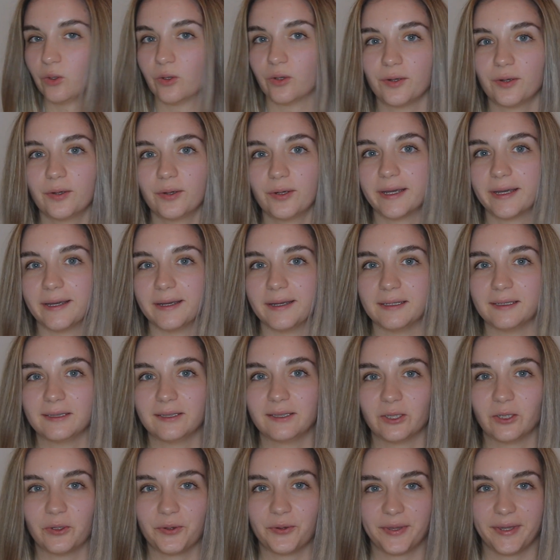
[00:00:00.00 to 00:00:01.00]
Okay,
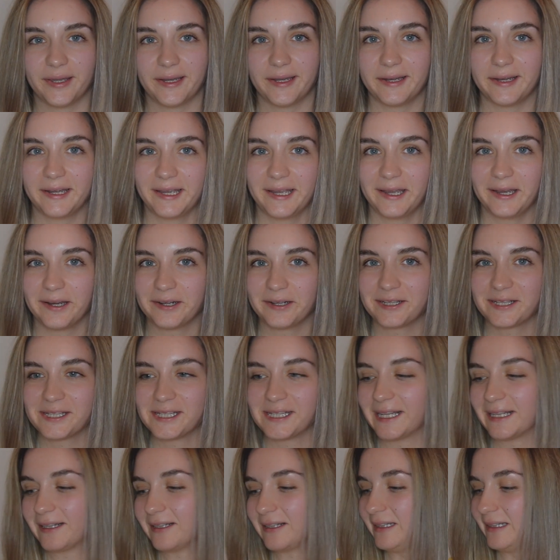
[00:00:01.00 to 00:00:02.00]
so the hair
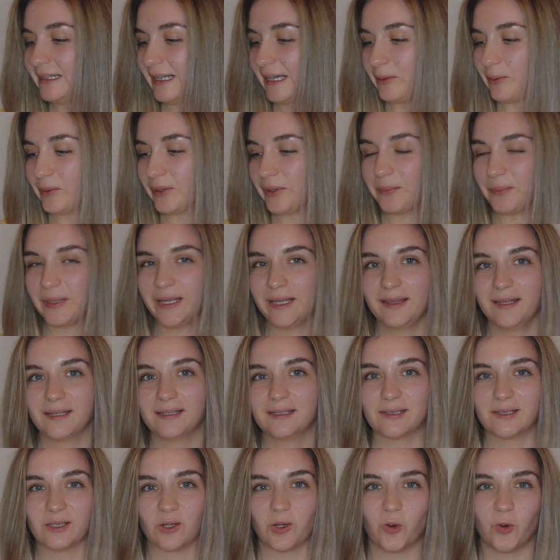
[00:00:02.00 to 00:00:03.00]
settled down a bit,
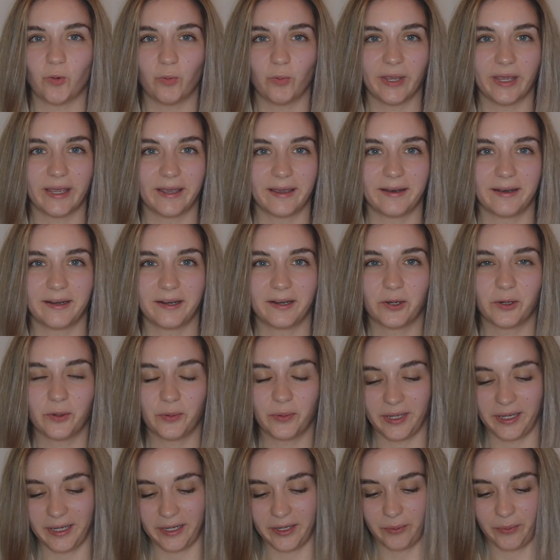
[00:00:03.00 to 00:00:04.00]
so we can go
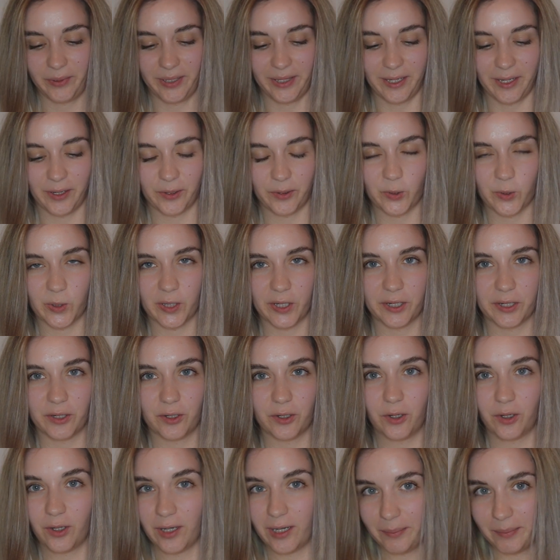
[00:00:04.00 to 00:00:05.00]
in with our
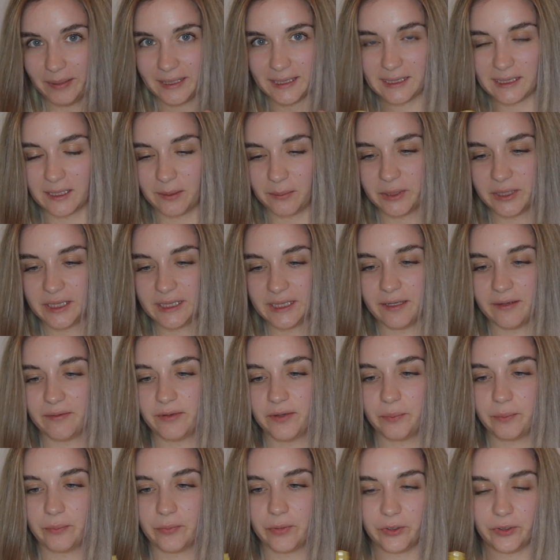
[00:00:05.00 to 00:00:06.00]
Olaplex number
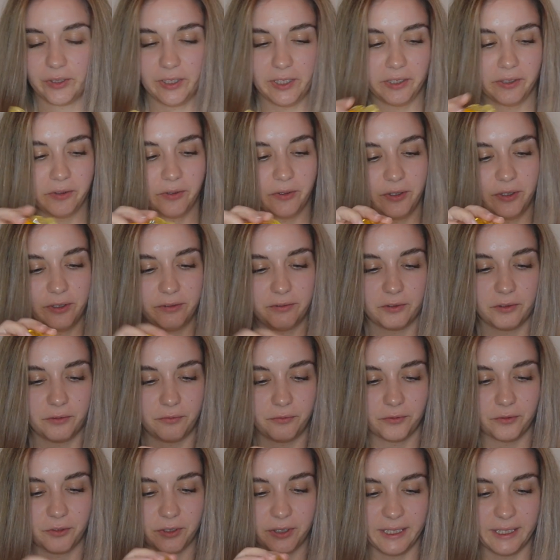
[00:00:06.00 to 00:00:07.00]
7 bonding oil.
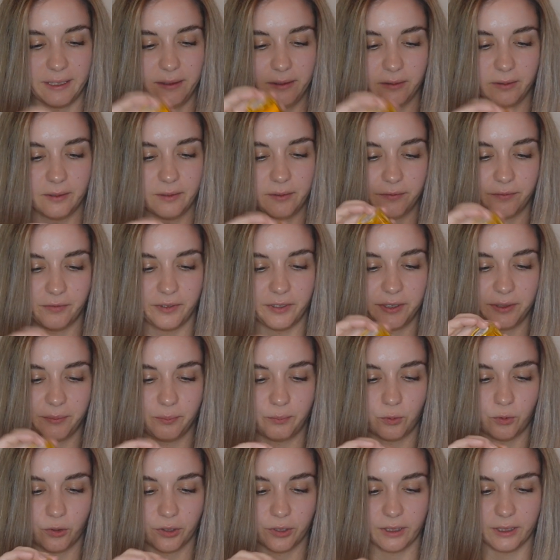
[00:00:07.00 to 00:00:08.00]
Don't forget, very
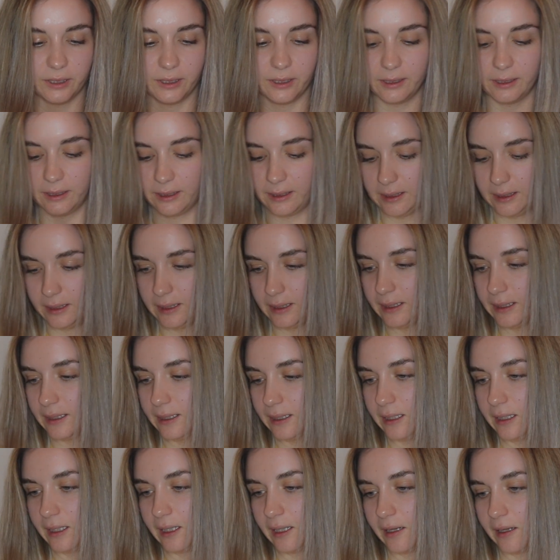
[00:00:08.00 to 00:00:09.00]
important,
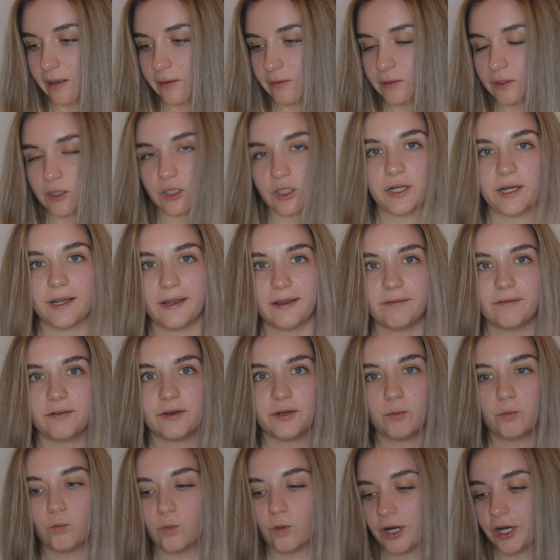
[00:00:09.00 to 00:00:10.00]
after
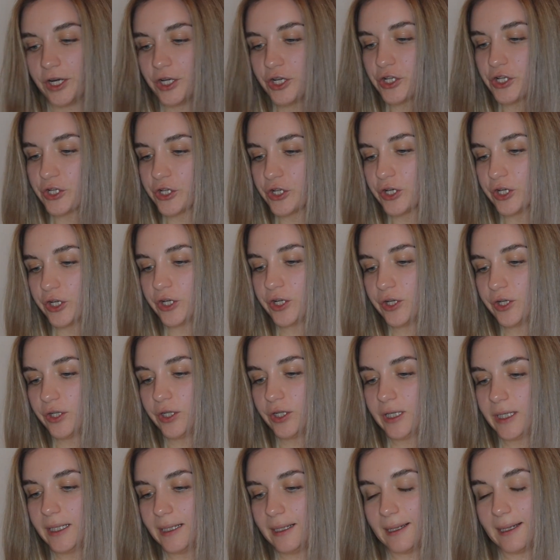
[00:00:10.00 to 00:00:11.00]
every wash.
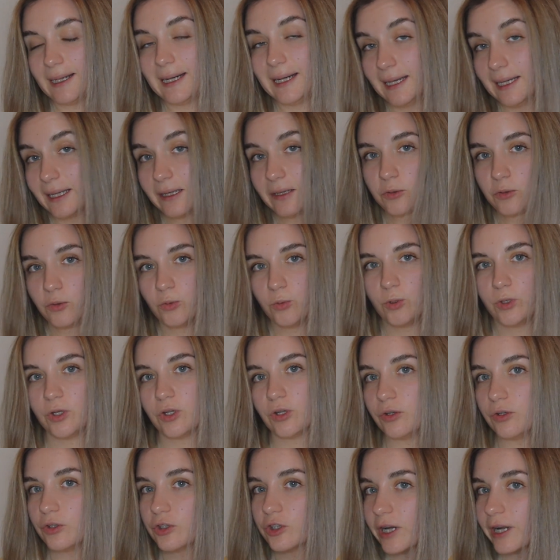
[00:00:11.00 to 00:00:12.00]
I like to do it
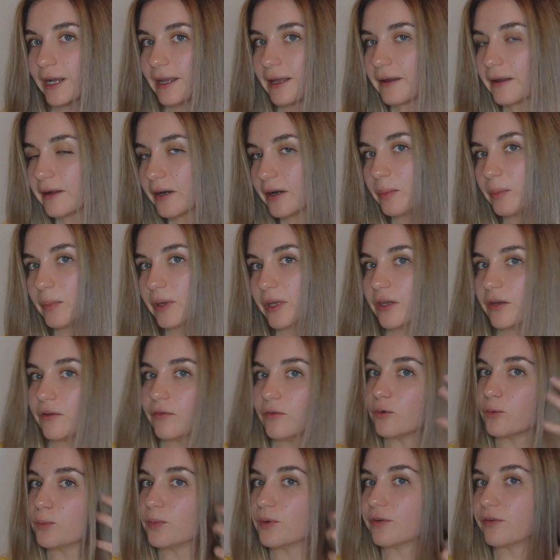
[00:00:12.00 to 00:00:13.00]
on dry hair, but
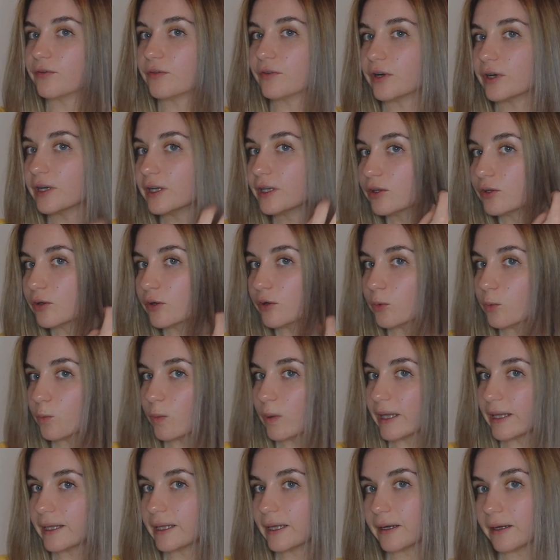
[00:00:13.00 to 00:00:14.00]
if you prefer it on
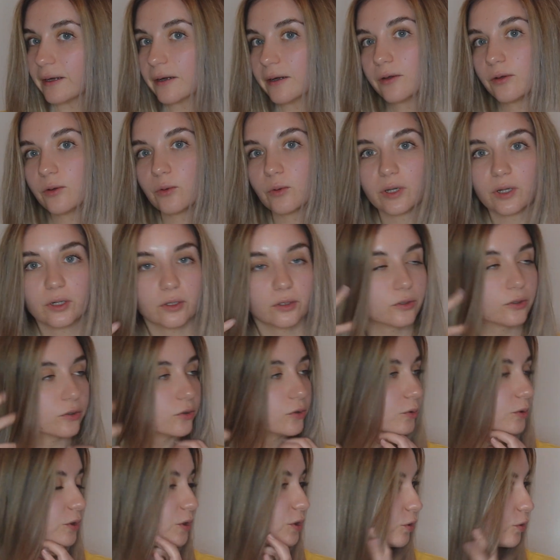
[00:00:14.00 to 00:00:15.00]
wet hair, you can also
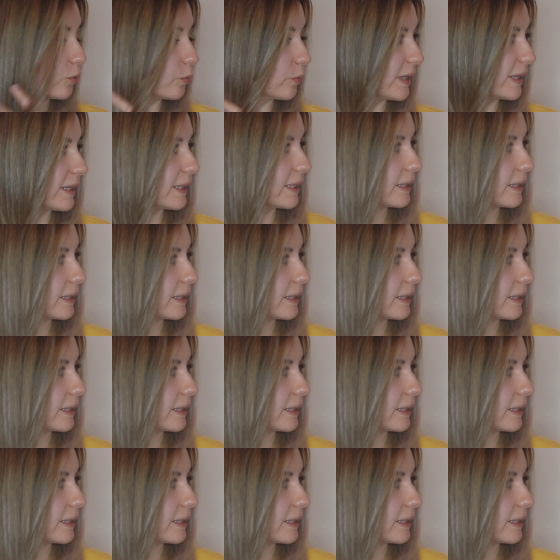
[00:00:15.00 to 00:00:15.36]
do it on wet